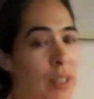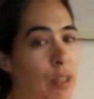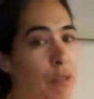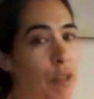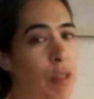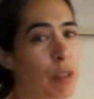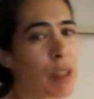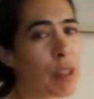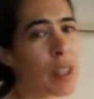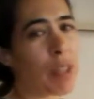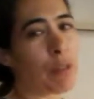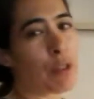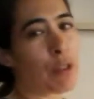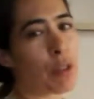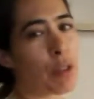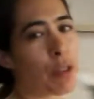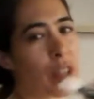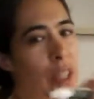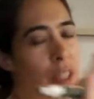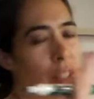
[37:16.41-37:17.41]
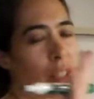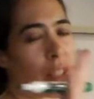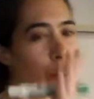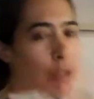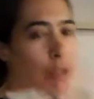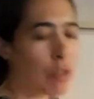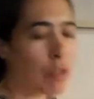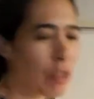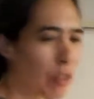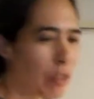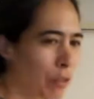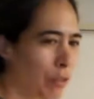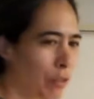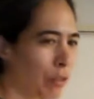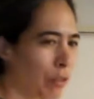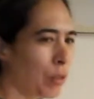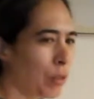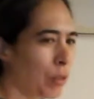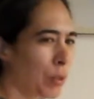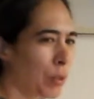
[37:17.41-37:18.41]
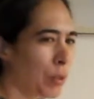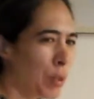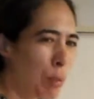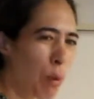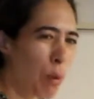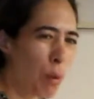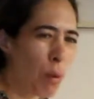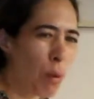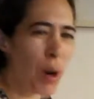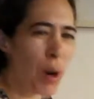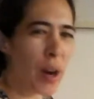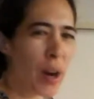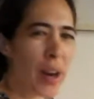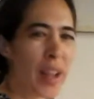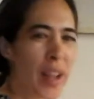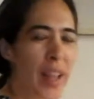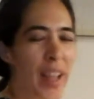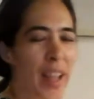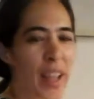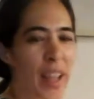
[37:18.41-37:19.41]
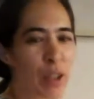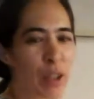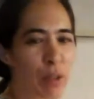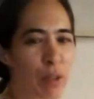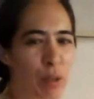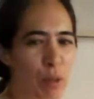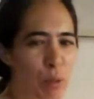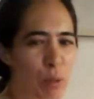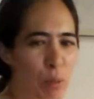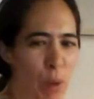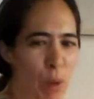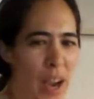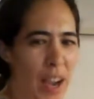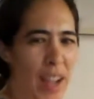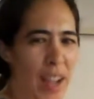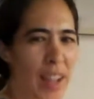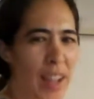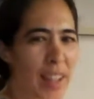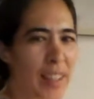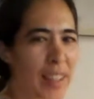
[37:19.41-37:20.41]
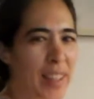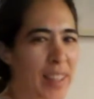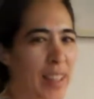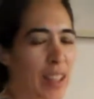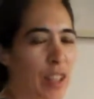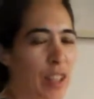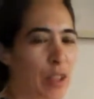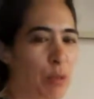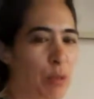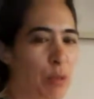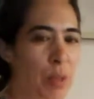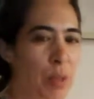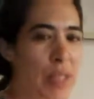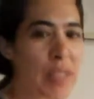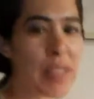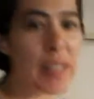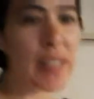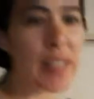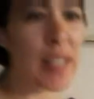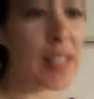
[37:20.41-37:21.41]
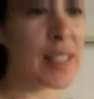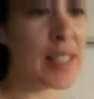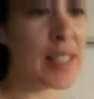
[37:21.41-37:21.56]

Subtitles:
So if you feel really poor, you don't know why, the reason